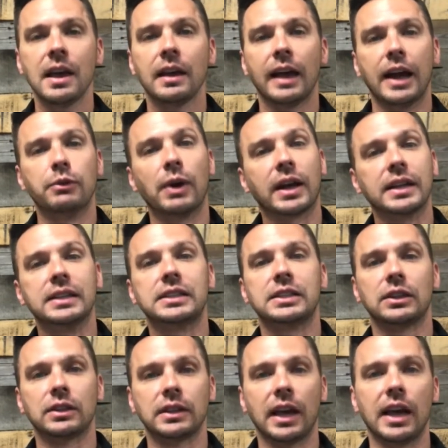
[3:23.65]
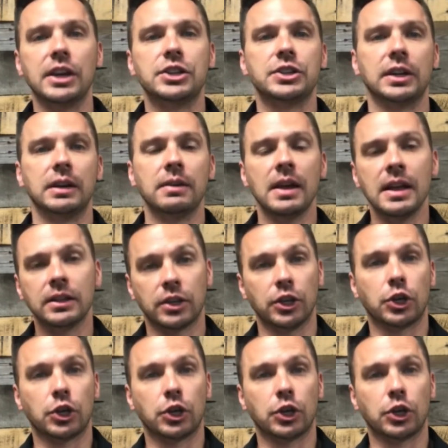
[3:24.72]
and reconciliation to the